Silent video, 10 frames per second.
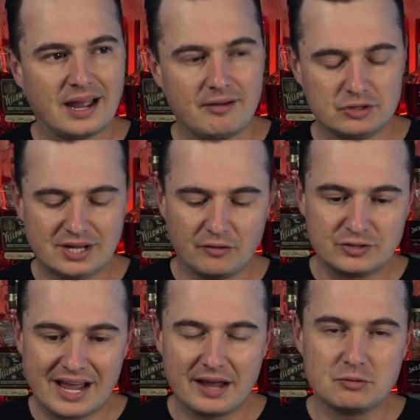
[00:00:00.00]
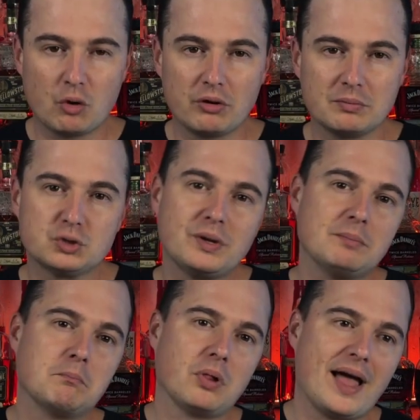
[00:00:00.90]
I have a tough time going
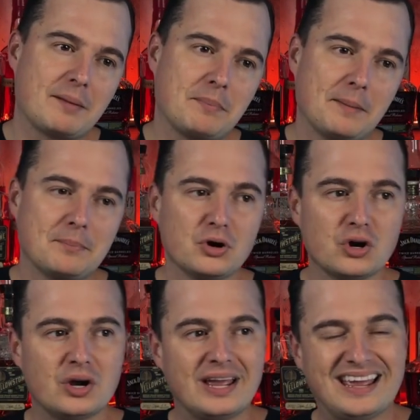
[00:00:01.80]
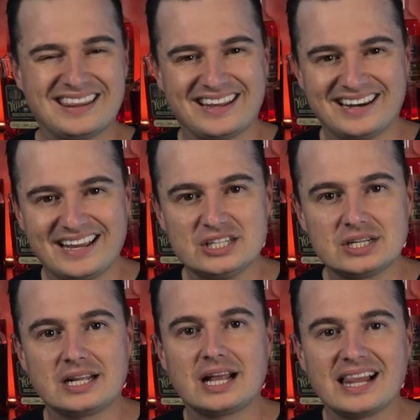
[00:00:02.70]
between black pepper and like a nice
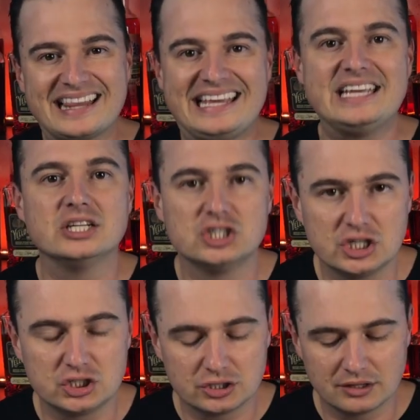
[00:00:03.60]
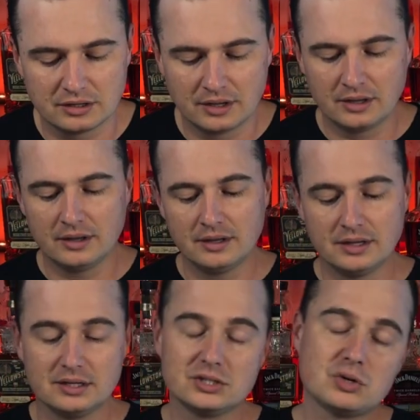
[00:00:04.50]
clean ginger.
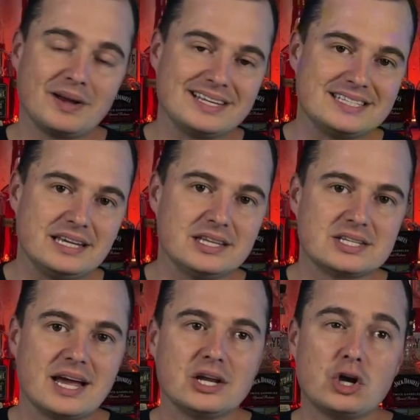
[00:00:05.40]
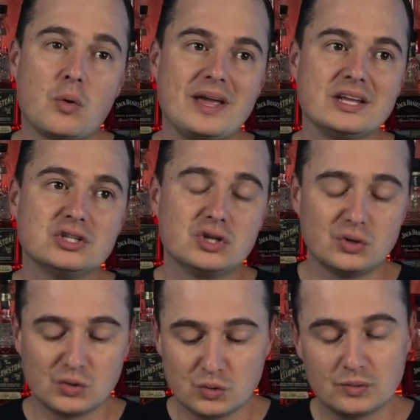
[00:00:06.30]
So I could see this kind of going
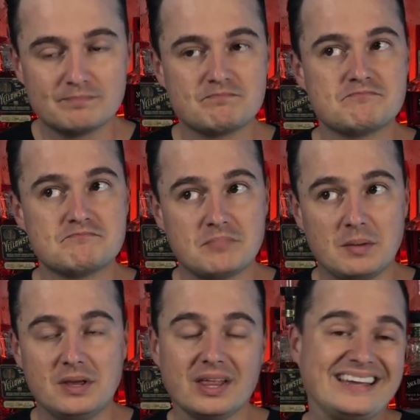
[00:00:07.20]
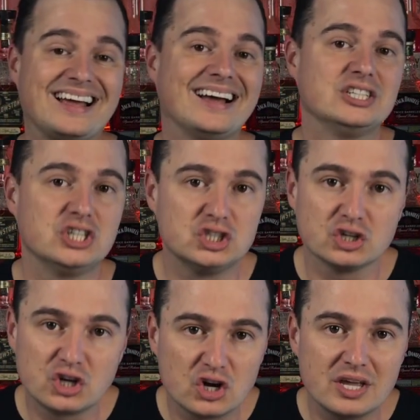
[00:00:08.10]
into maybe like a ginger
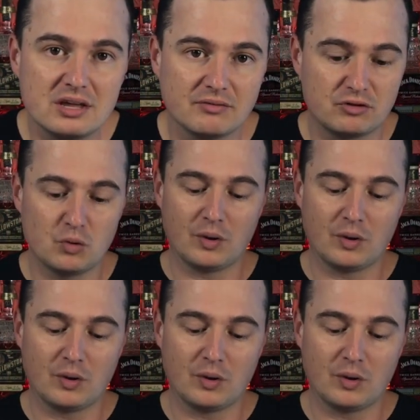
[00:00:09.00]
cookie, if you